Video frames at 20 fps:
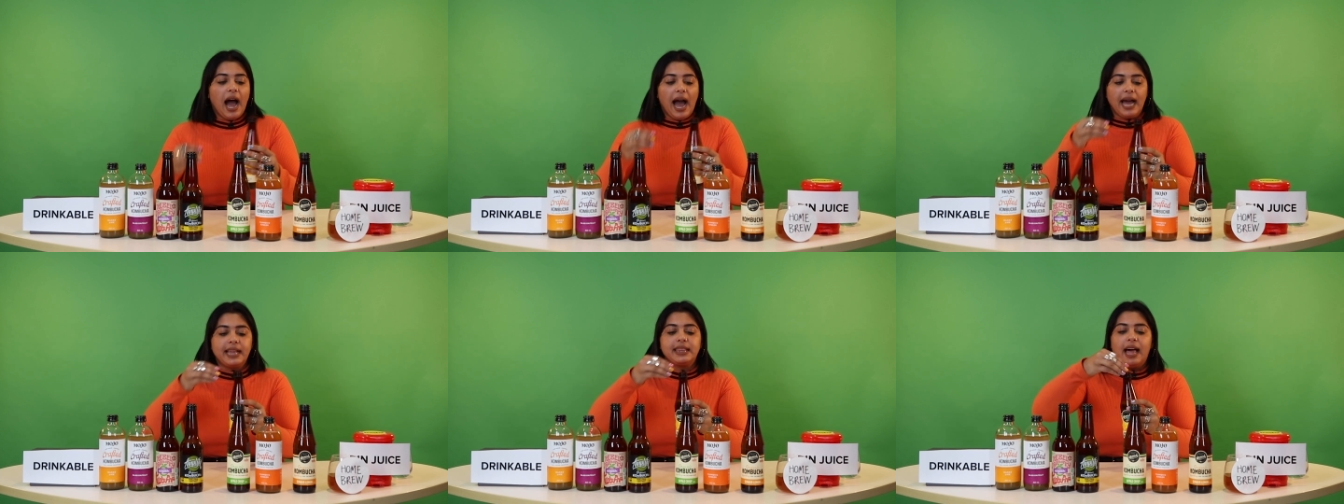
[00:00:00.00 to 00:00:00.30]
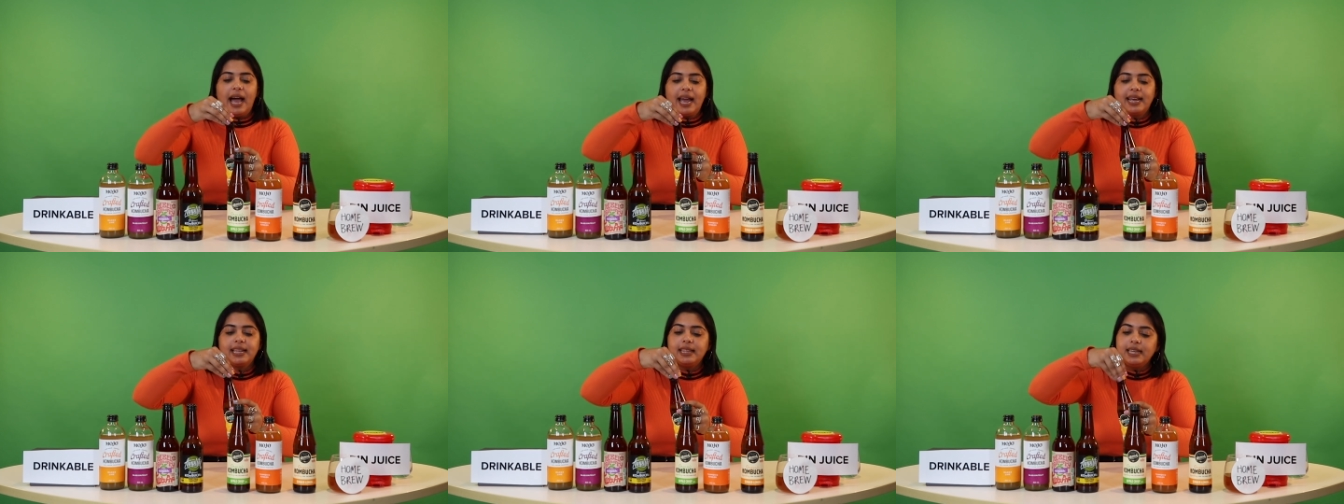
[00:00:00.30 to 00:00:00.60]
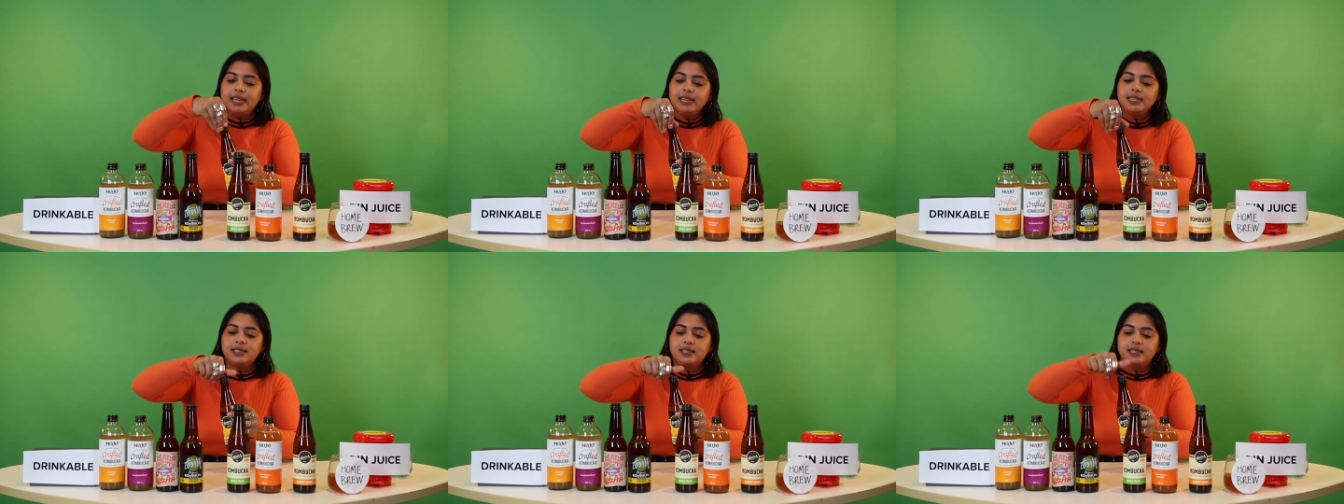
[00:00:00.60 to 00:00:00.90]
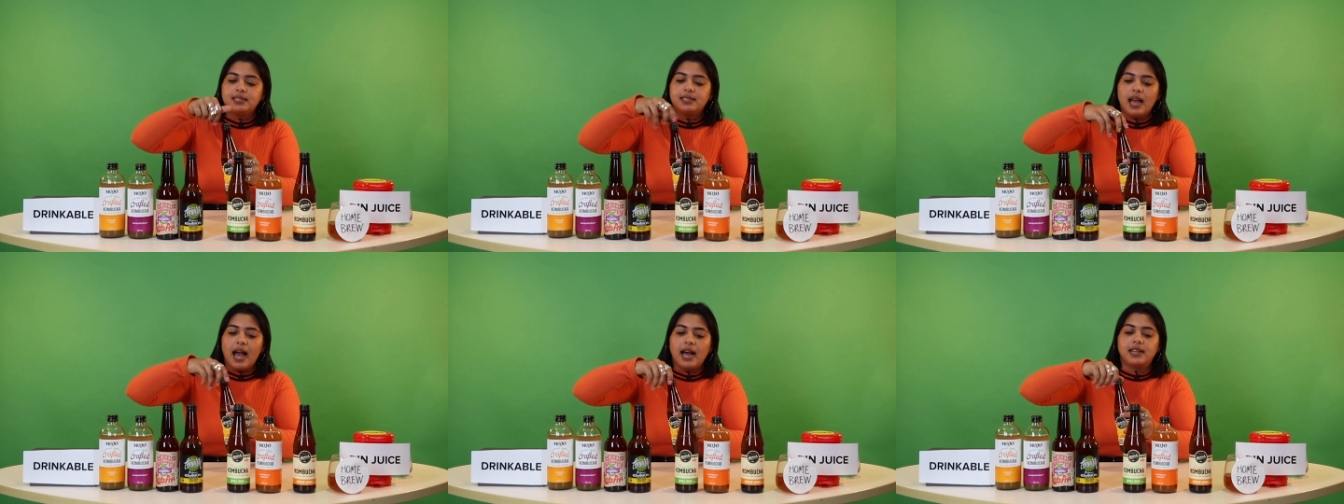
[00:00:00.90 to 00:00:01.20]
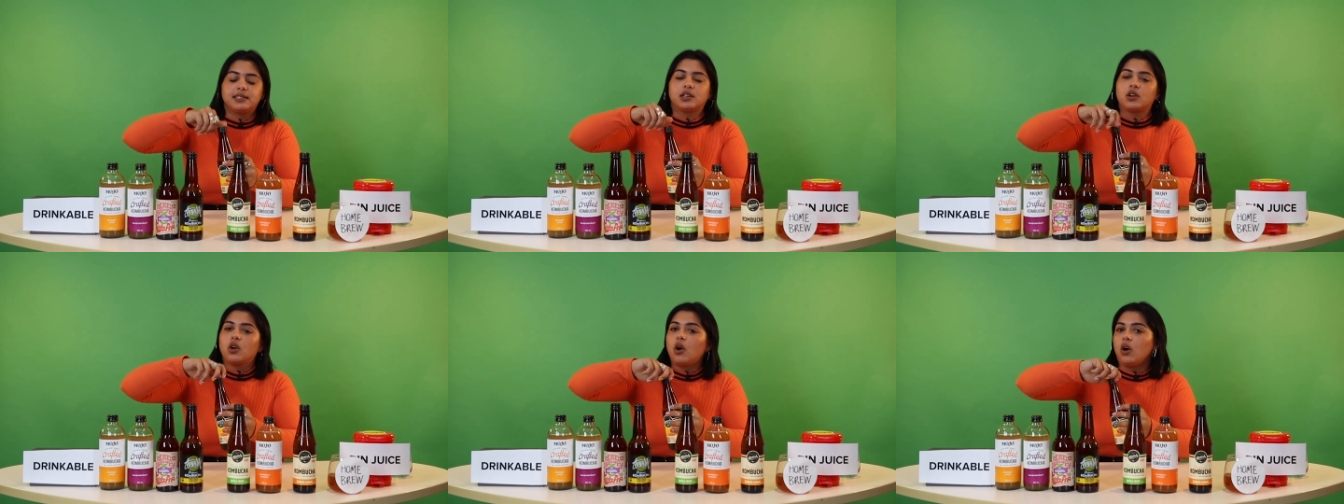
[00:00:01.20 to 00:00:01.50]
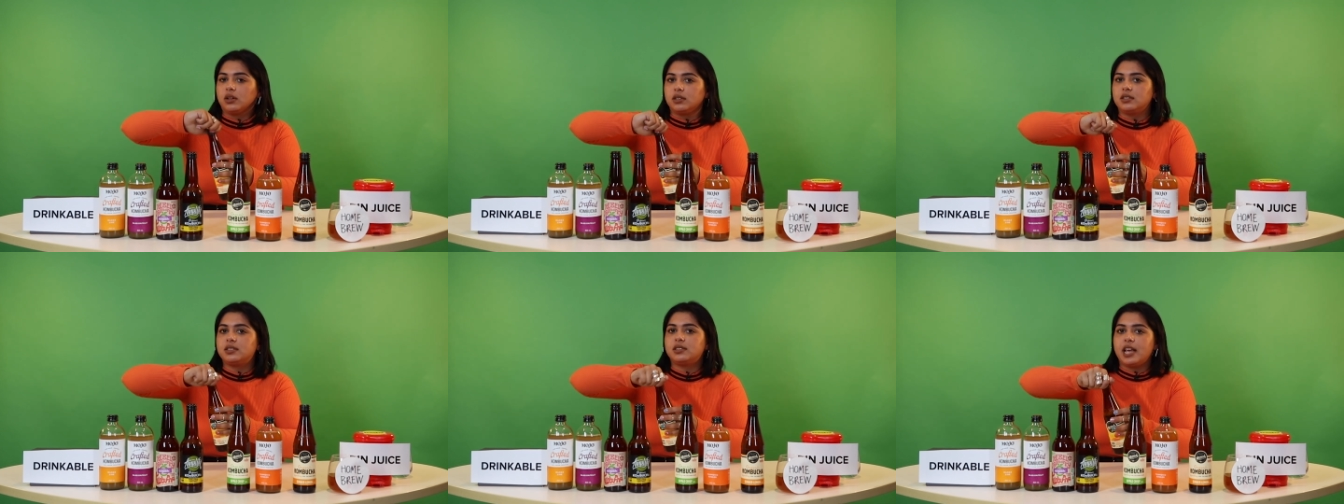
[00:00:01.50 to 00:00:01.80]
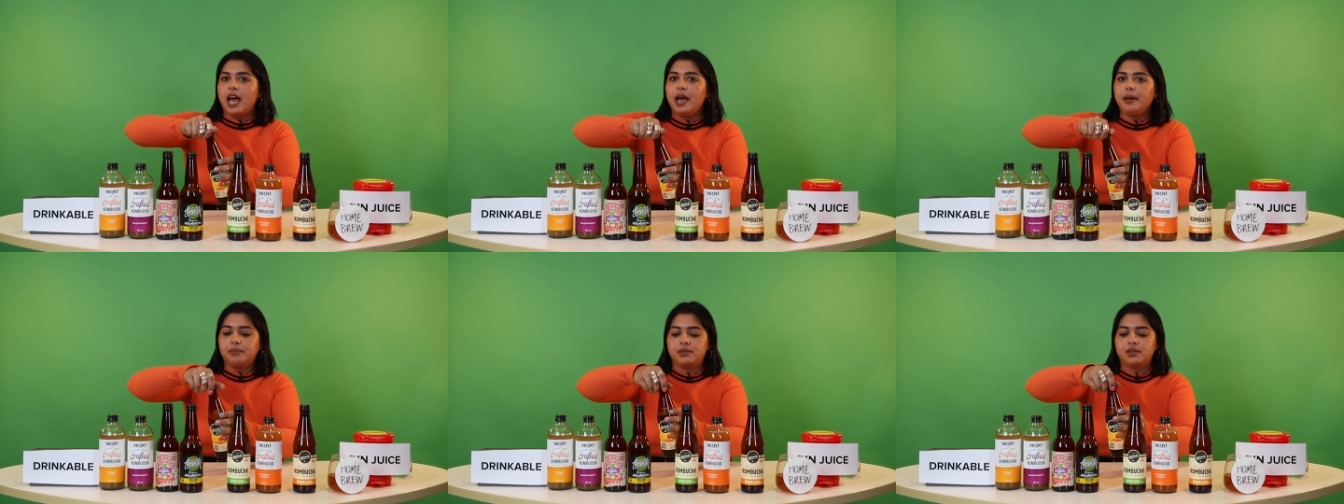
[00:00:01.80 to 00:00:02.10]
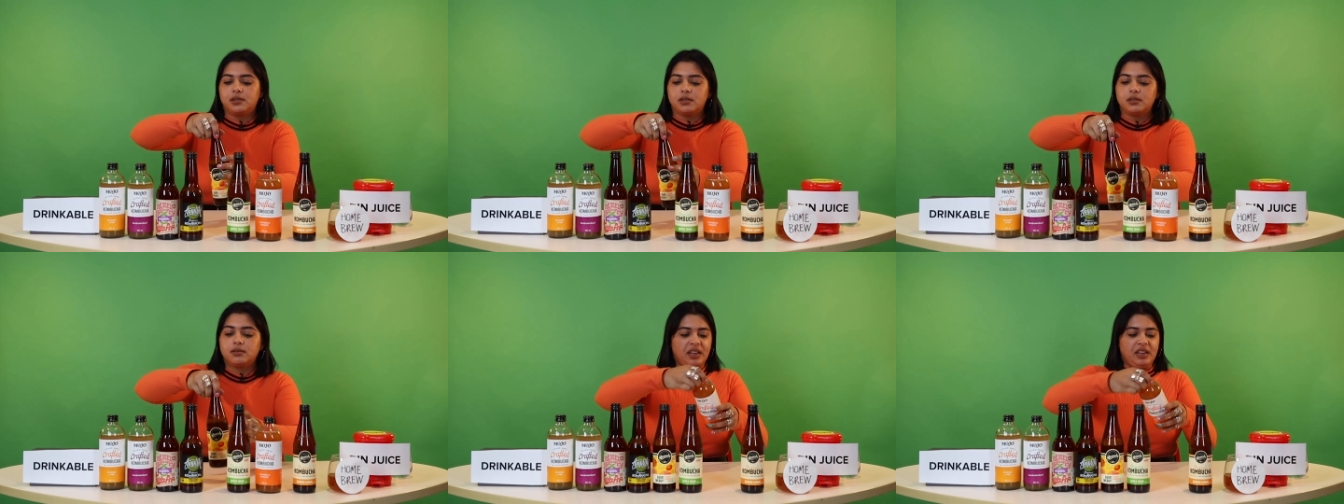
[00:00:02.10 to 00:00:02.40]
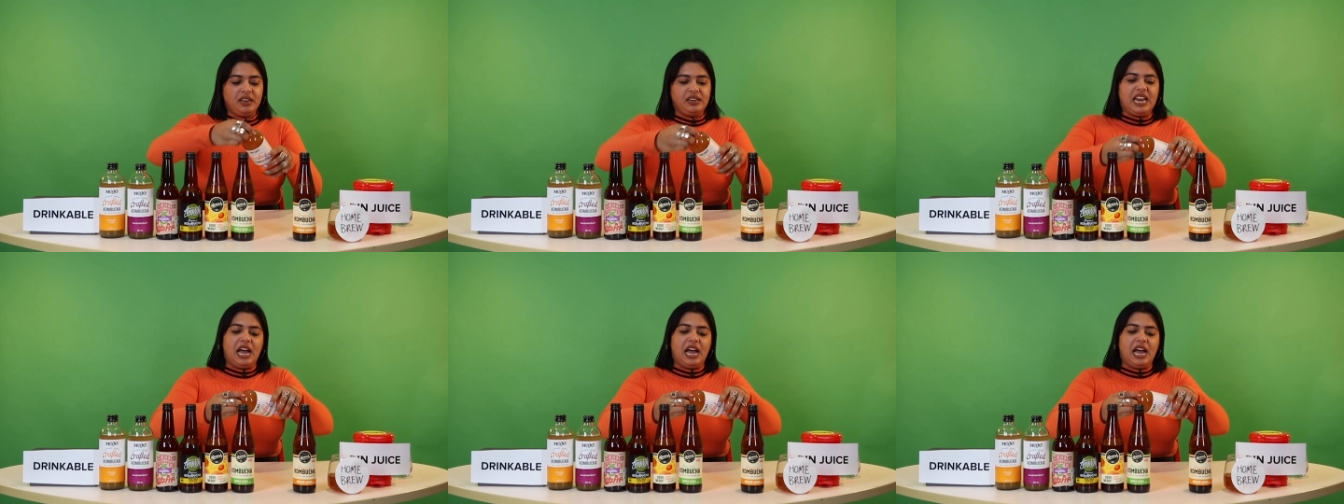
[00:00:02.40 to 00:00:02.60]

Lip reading: I like this as a concept.